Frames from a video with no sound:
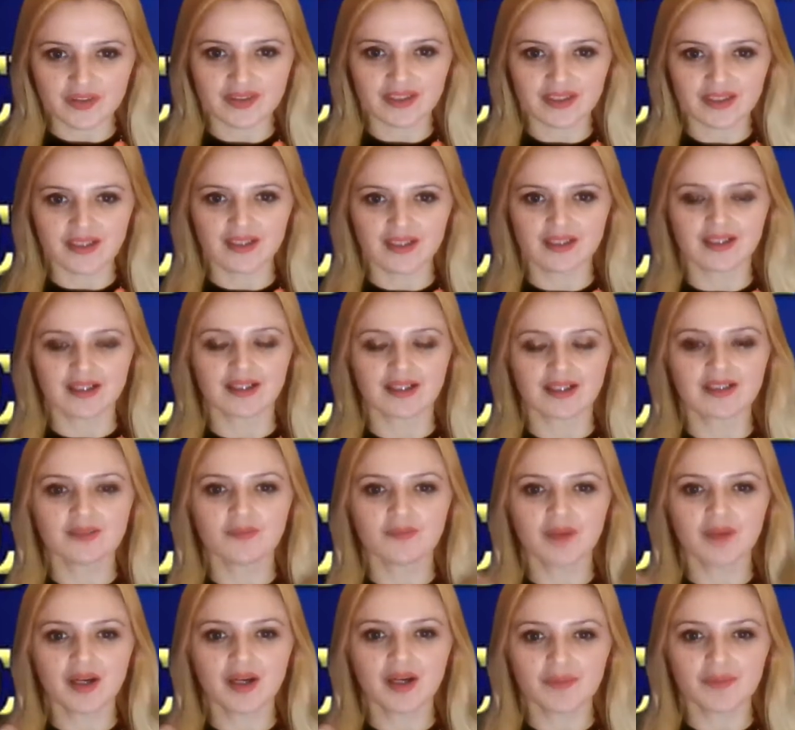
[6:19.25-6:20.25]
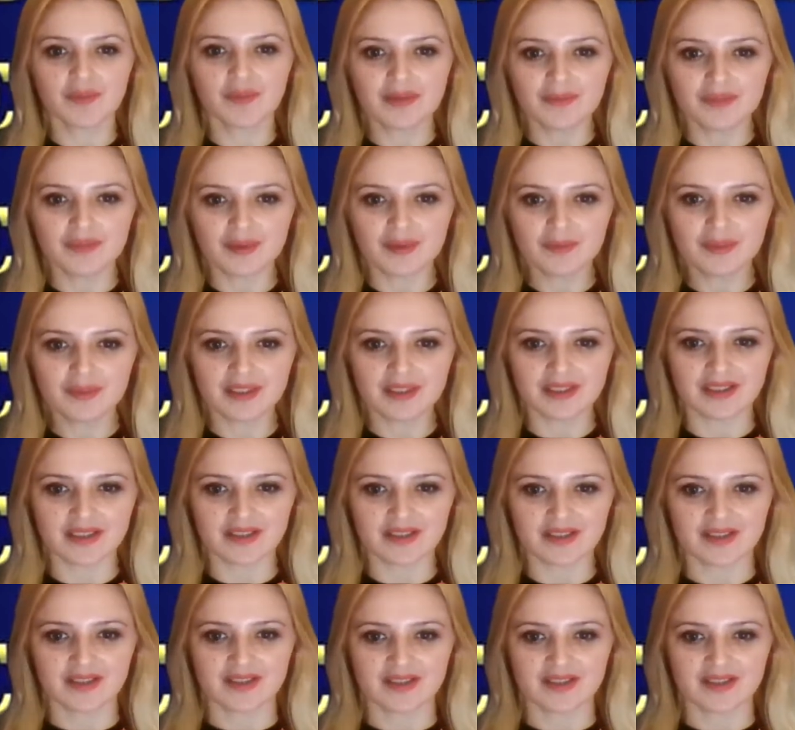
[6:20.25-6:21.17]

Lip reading: that I can admire my family.